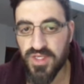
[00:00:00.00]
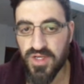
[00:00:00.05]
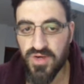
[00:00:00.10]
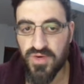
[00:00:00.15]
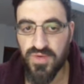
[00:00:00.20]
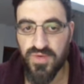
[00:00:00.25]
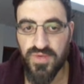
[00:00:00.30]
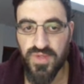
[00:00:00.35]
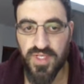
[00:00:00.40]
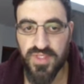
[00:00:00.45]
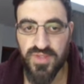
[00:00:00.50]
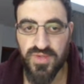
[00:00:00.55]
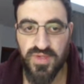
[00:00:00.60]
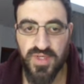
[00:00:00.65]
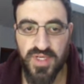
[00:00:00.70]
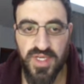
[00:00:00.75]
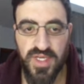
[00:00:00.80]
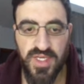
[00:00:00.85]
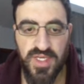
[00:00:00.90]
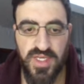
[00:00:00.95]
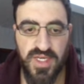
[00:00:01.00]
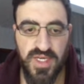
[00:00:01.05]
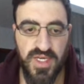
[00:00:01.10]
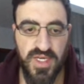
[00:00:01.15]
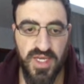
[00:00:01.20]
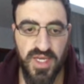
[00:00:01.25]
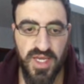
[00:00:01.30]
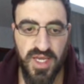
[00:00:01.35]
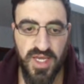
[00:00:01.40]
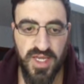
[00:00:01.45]
so that's okay
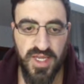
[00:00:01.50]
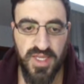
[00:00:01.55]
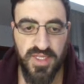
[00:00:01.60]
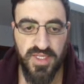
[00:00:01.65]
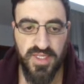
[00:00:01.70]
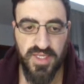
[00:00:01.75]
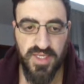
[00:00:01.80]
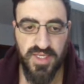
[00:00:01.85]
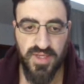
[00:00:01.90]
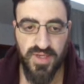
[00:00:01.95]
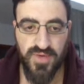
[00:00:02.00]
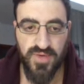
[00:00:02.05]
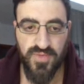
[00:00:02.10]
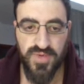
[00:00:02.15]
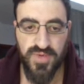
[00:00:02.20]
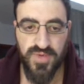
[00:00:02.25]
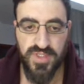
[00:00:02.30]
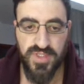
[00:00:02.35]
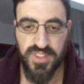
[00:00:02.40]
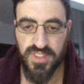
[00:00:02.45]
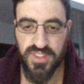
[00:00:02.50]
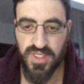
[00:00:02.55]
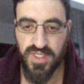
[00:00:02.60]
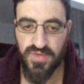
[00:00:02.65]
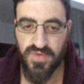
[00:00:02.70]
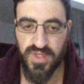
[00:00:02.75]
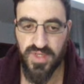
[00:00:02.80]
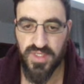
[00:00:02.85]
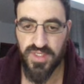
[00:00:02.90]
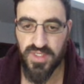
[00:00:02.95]
and uh, Windows
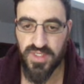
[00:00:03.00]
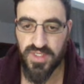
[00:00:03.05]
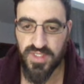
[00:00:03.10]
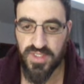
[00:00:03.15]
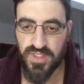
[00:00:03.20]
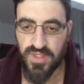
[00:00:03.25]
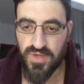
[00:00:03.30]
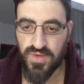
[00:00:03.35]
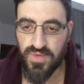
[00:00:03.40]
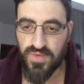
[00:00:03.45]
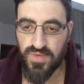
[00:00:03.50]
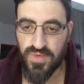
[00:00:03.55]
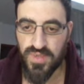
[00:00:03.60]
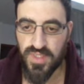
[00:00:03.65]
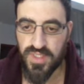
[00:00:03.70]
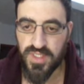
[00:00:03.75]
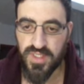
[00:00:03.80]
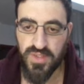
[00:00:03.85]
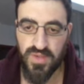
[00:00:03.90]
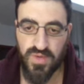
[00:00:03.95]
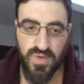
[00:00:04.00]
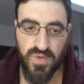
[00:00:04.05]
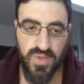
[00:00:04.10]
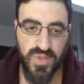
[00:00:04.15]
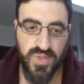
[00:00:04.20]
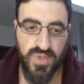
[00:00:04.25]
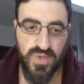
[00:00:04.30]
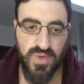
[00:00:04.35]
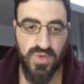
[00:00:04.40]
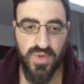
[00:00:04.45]
7 so this is
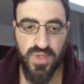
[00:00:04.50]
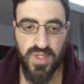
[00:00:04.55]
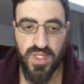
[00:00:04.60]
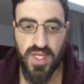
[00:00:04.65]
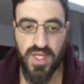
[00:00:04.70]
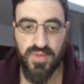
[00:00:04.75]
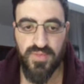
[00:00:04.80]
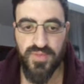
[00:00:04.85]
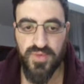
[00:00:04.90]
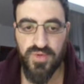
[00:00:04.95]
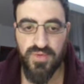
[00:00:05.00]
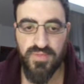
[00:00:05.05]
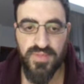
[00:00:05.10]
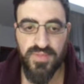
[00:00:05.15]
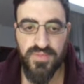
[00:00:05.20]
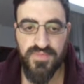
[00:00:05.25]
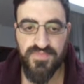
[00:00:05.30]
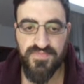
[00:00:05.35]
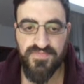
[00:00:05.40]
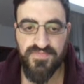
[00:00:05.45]
also a laptop